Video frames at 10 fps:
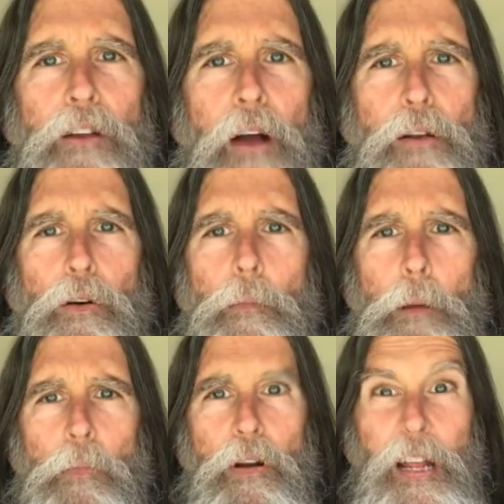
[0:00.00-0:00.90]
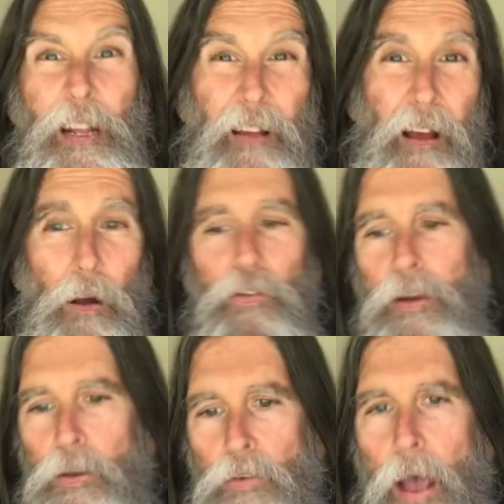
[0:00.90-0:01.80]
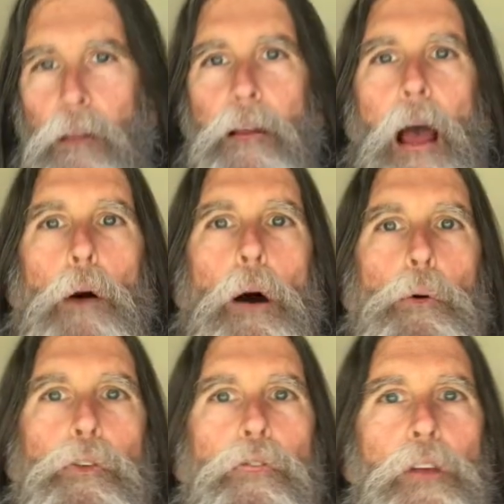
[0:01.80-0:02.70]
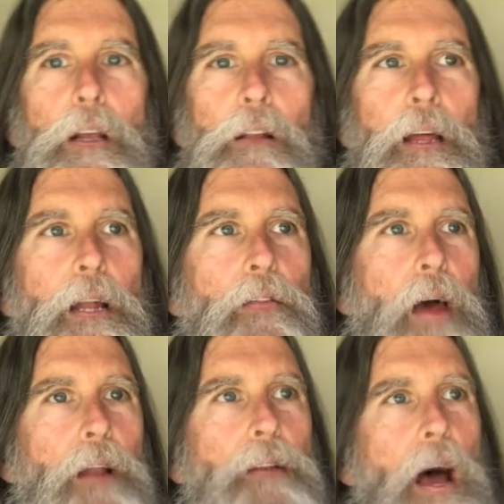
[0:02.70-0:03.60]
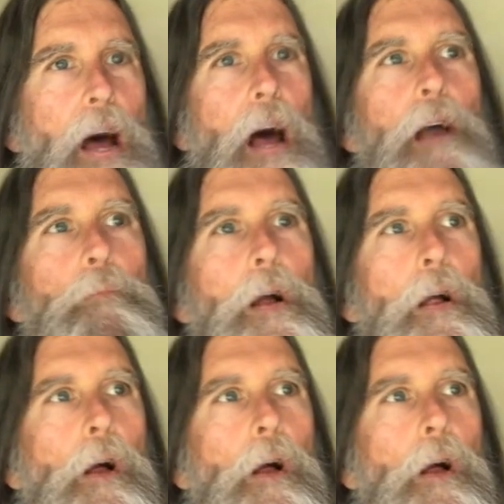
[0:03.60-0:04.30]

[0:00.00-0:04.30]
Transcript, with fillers: I tried to remember details and exactly how I was feeling at that time.